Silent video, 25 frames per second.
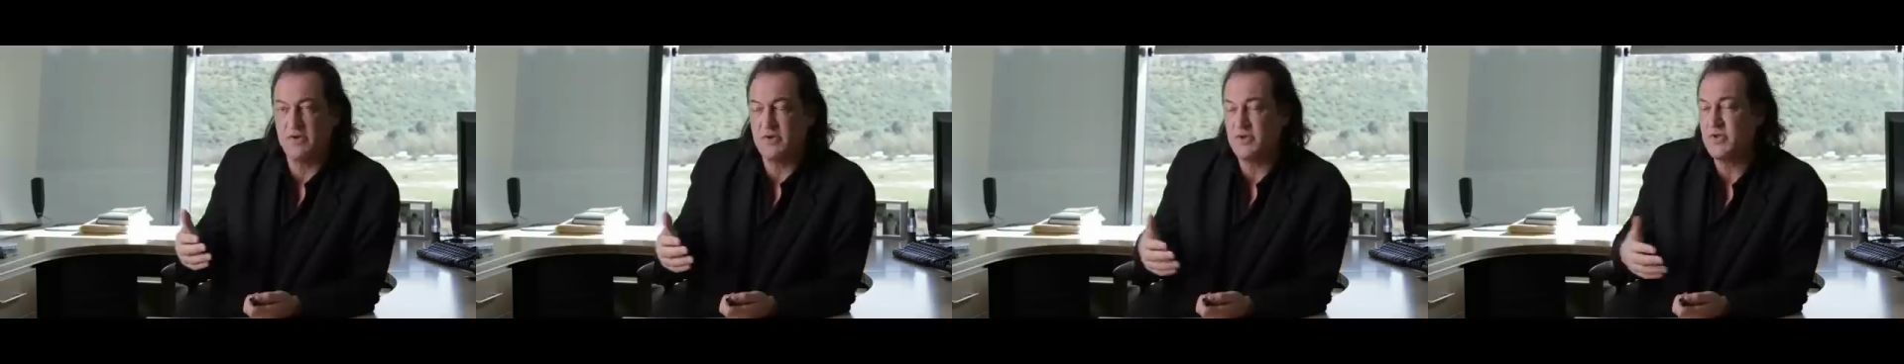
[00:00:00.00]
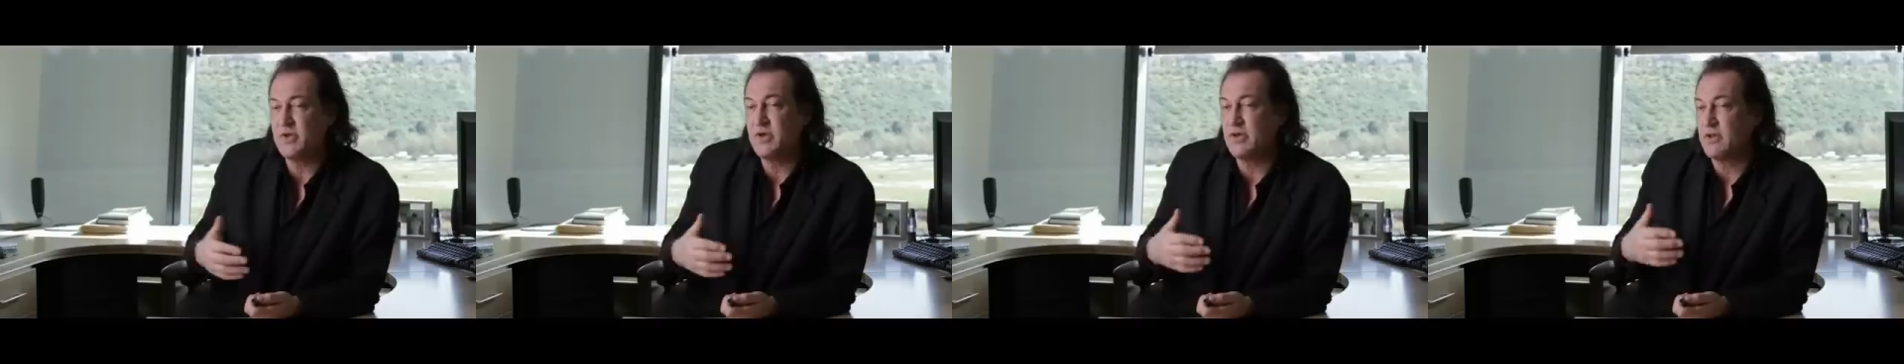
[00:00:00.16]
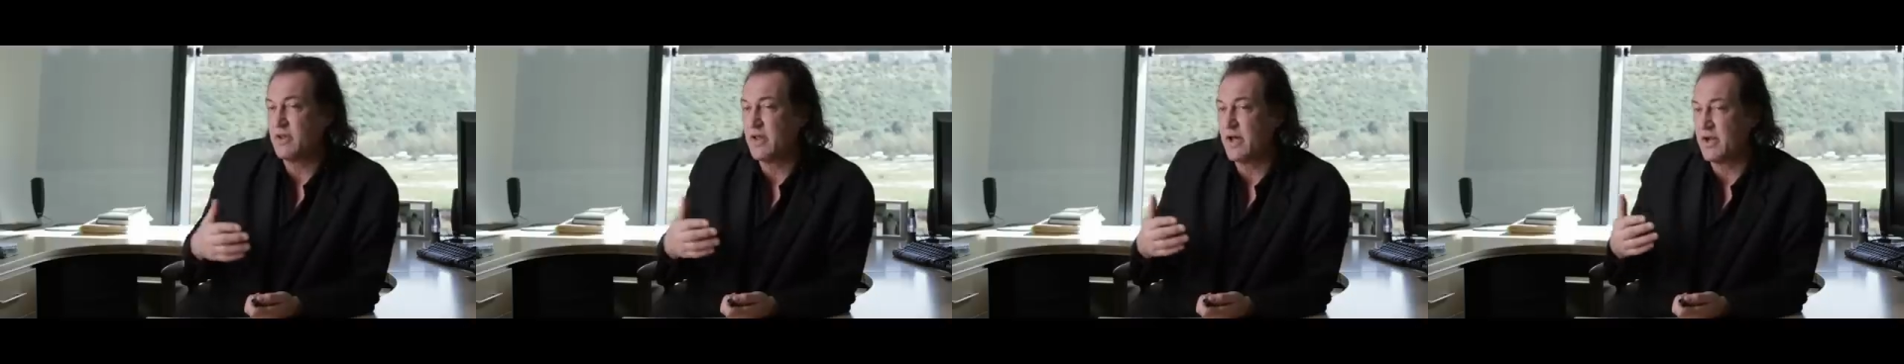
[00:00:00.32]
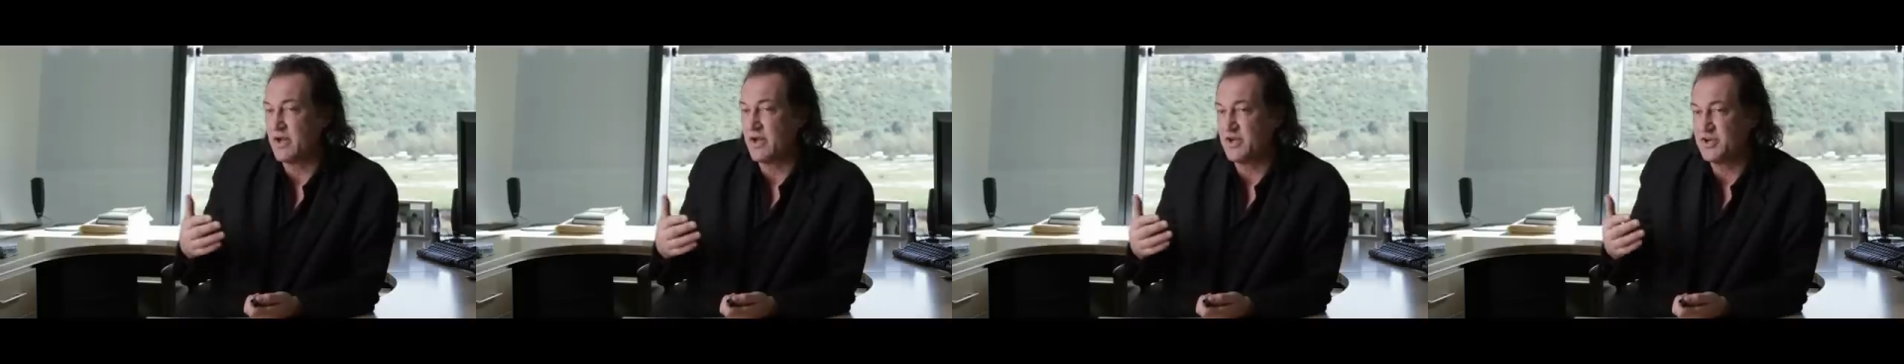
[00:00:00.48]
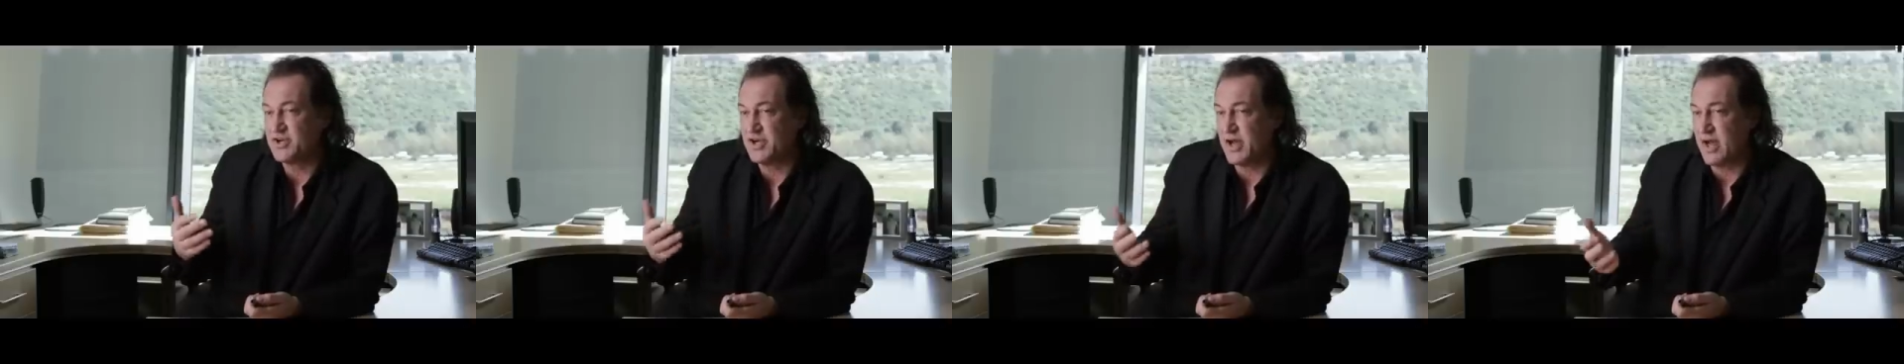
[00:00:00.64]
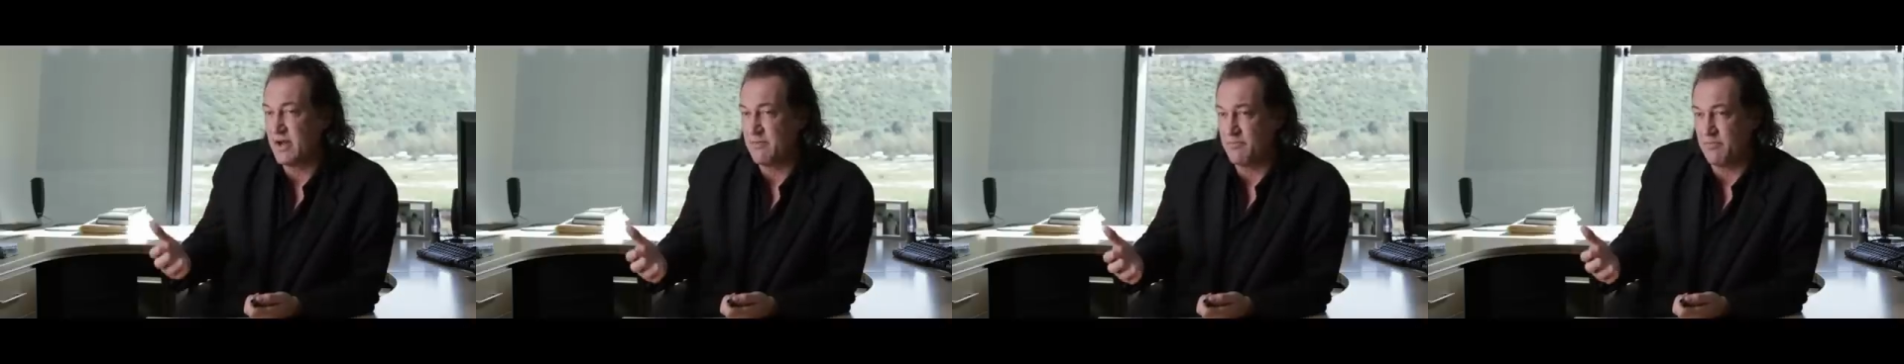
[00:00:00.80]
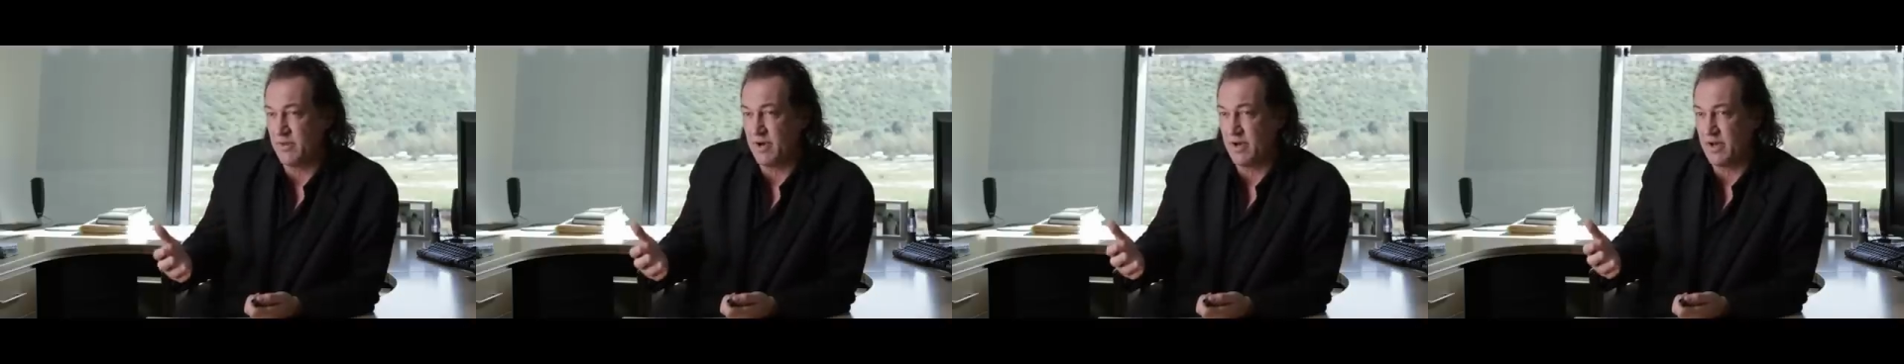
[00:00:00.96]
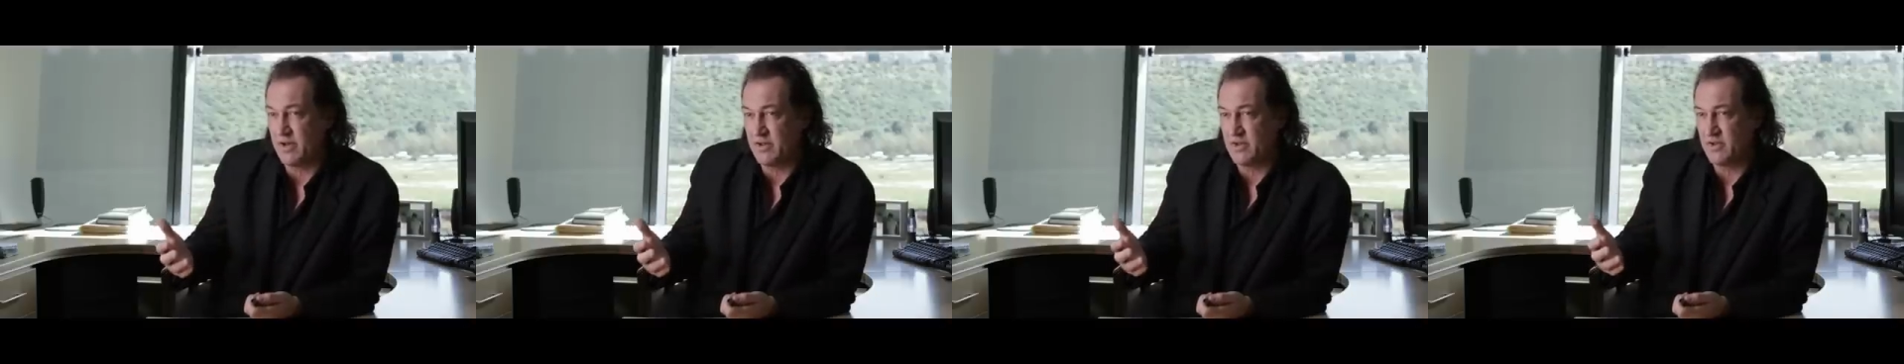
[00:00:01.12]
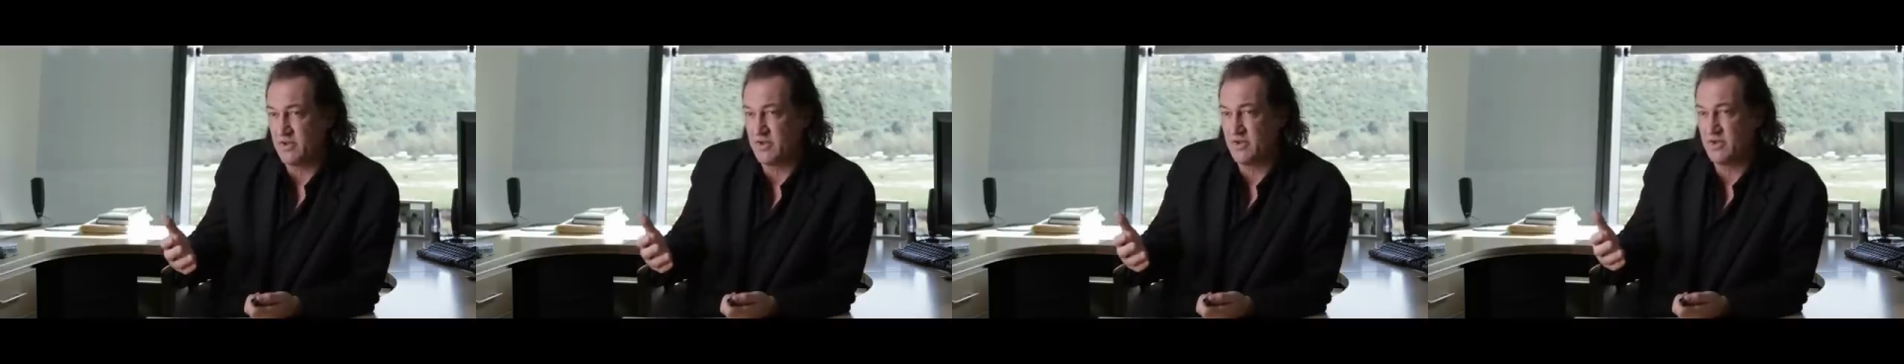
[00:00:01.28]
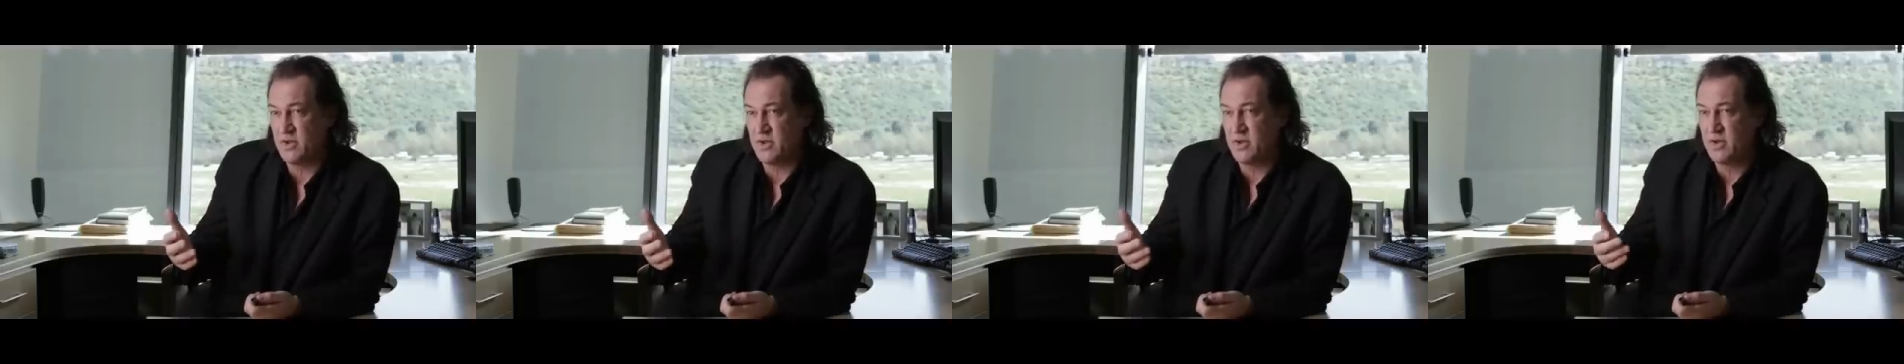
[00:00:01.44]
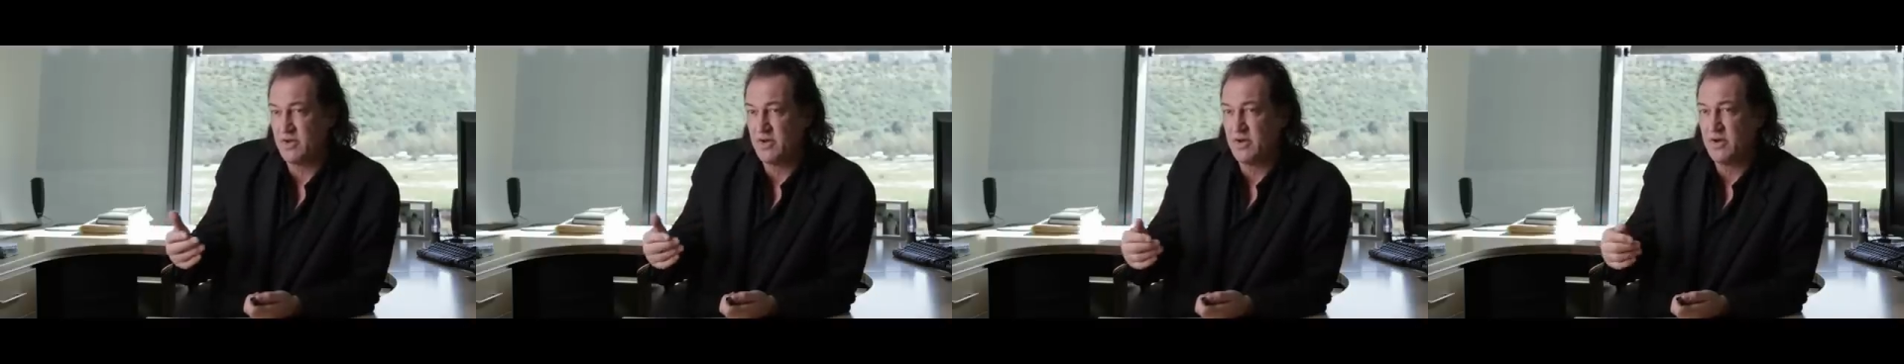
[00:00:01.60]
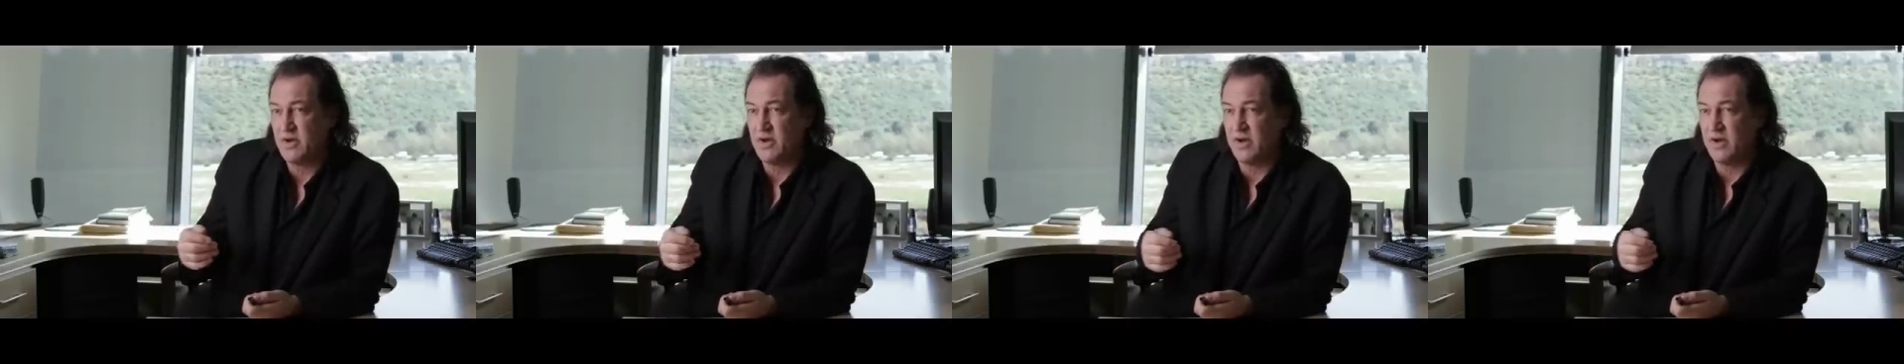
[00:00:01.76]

You see a lot of chatbots